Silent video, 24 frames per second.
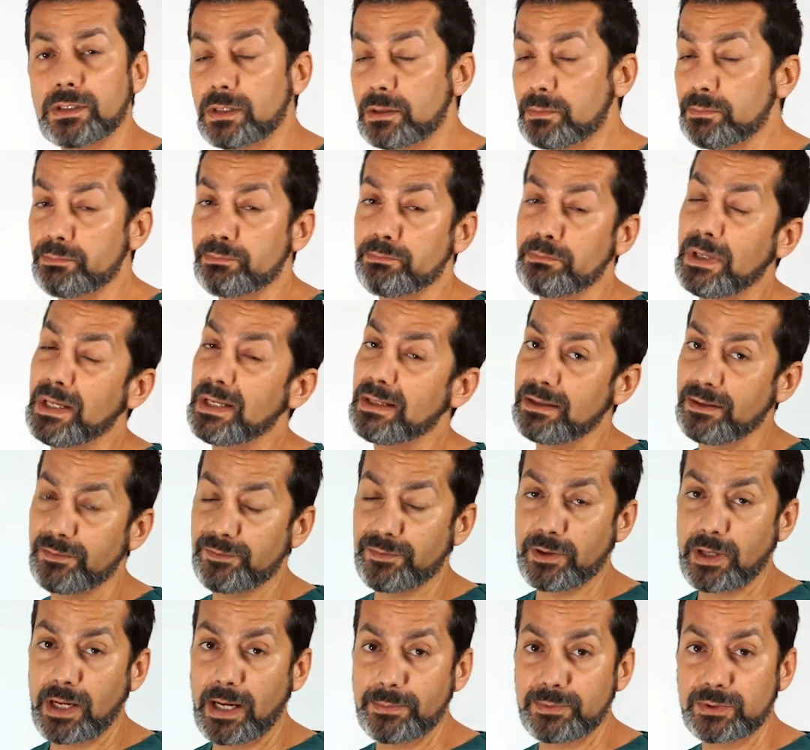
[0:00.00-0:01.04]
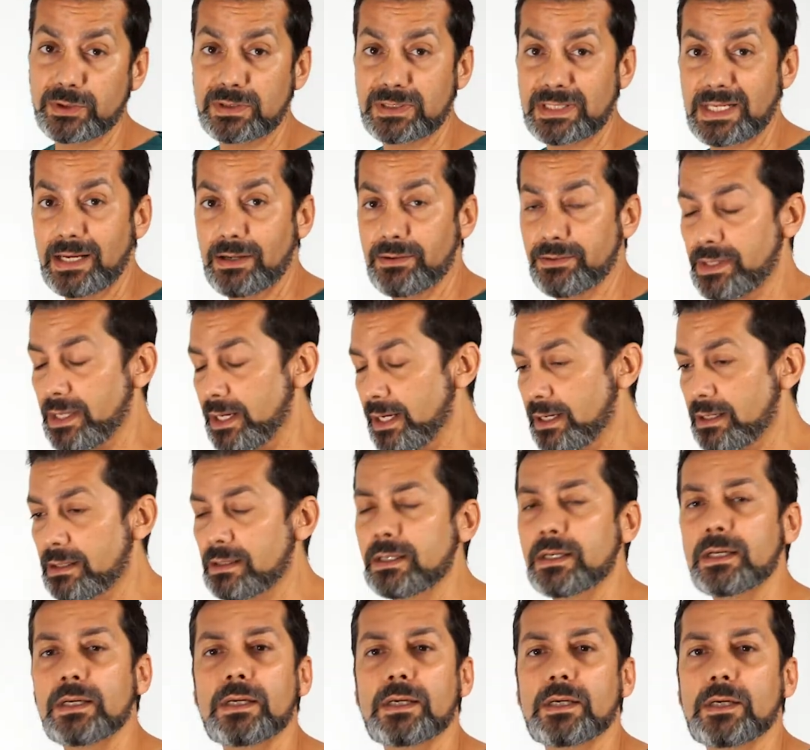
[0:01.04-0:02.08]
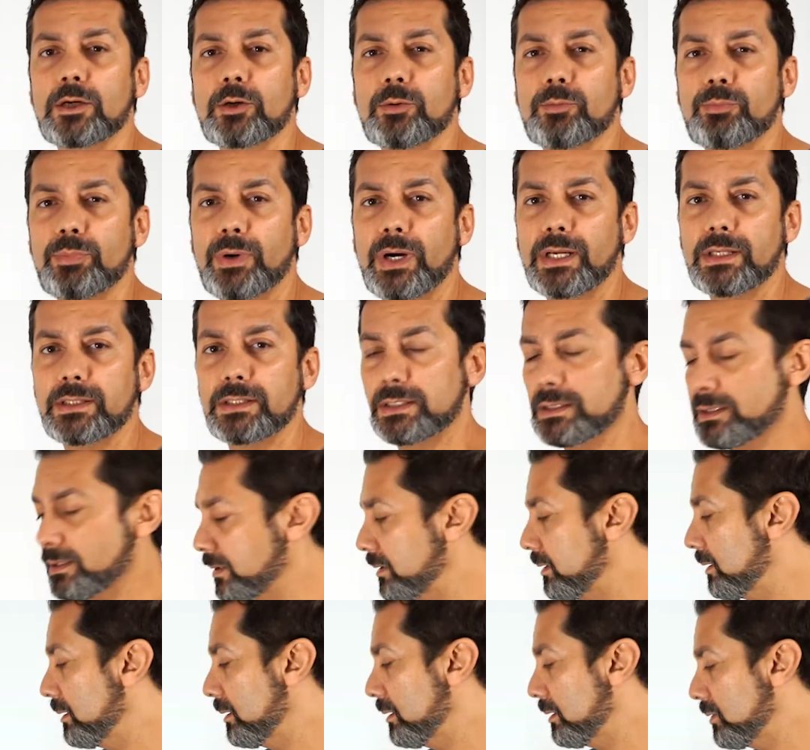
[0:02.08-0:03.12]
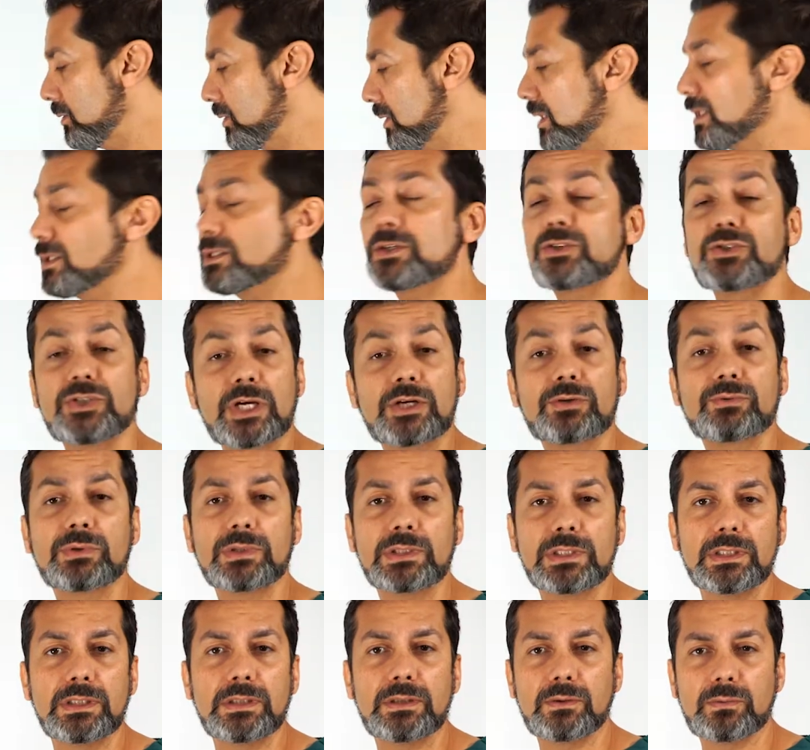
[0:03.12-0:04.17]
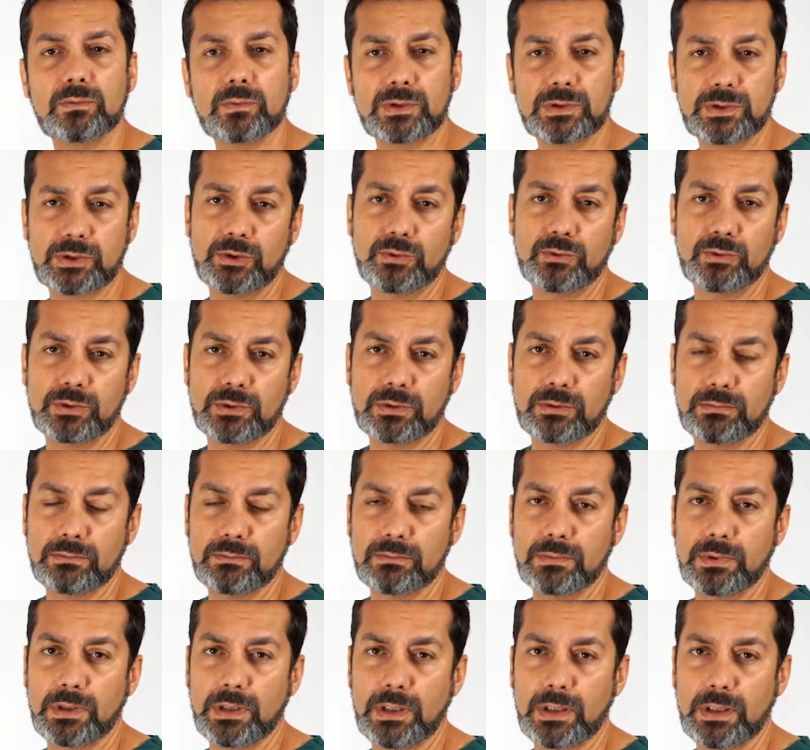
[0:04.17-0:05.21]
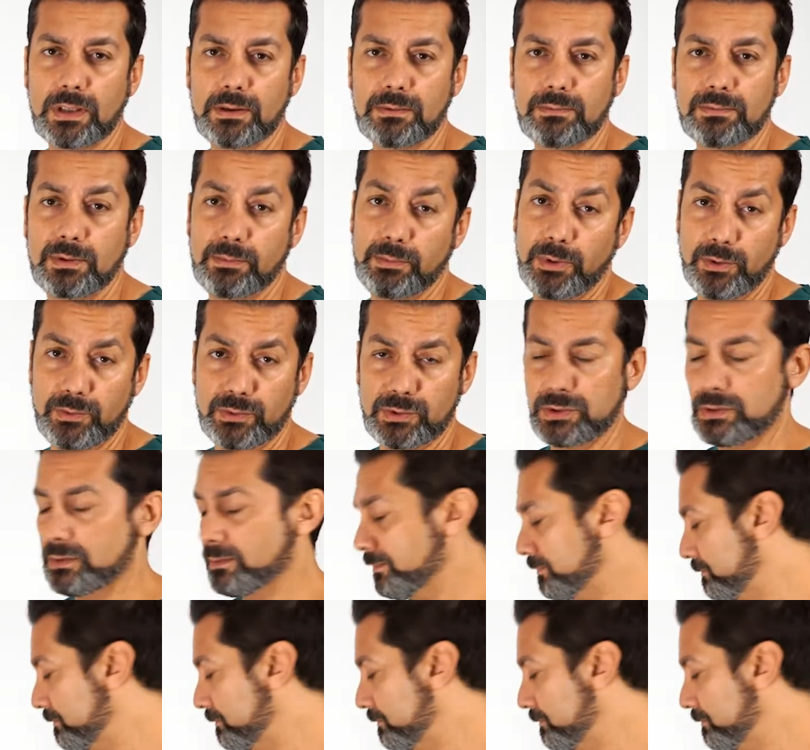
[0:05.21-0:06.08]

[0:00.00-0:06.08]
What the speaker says: There are many different options out there, but these are generally what's used the most.